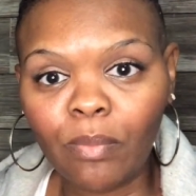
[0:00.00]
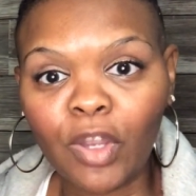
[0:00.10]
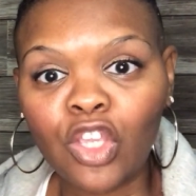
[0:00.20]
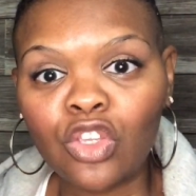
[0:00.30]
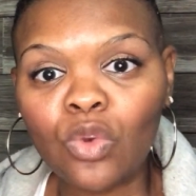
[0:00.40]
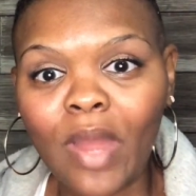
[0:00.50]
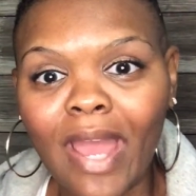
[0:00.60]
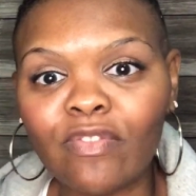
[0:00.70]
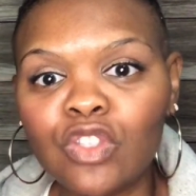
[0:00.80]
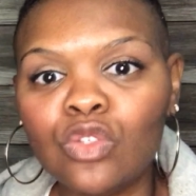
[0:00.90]
but you
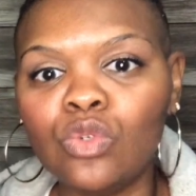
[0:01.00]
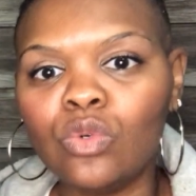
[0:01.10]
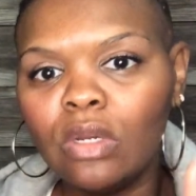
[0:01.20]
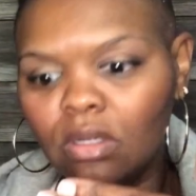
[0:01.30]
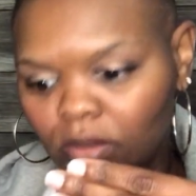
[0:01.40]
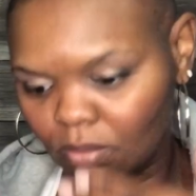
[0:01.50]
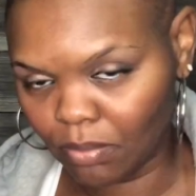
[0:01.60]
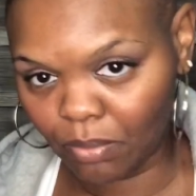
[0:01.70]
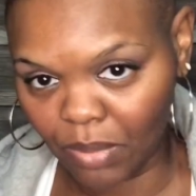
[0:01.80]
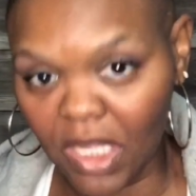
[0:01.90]
have to
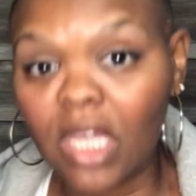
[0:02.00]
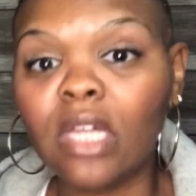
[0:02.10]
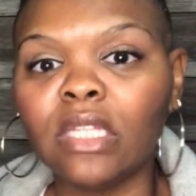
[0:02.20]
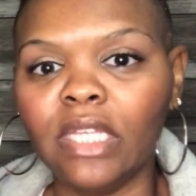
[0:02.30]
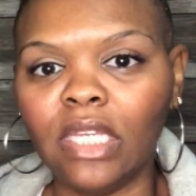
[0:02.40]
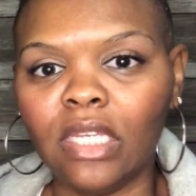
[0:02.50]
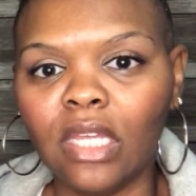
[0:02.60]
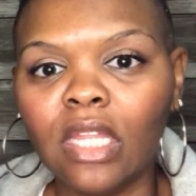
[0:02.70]
be clean.